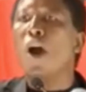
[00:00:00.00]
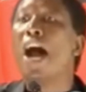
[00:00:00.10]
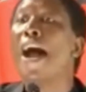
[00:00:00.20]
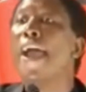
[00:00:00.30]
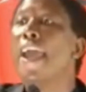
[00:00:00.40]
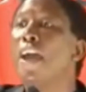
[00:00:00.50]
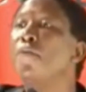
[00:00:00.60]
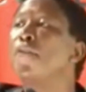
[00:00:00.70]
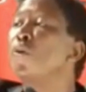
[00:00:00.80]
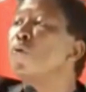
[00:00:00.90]
who
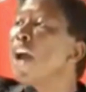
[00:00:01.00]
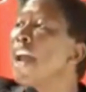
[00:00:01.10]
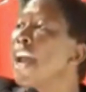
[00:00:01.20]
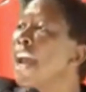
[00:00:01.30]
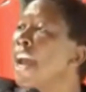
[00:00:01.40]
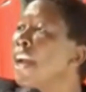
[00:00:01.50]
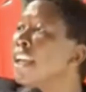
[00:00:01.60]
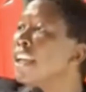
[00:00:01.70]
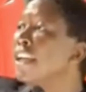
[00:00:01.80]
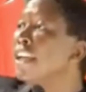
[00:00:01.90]
are
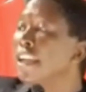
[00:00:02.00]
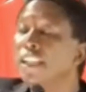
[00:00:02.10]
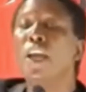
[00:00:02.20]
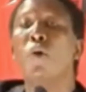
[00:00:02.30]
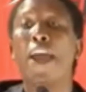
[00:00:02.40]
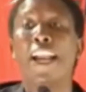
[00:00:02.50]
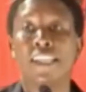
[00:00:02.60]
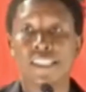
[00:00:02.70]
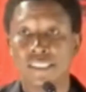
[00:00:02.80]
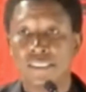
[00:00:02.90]
everywhere in the
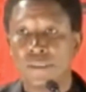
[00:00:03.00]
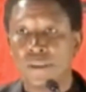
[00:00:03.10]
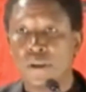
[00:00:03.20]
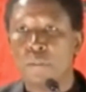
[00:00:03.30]
world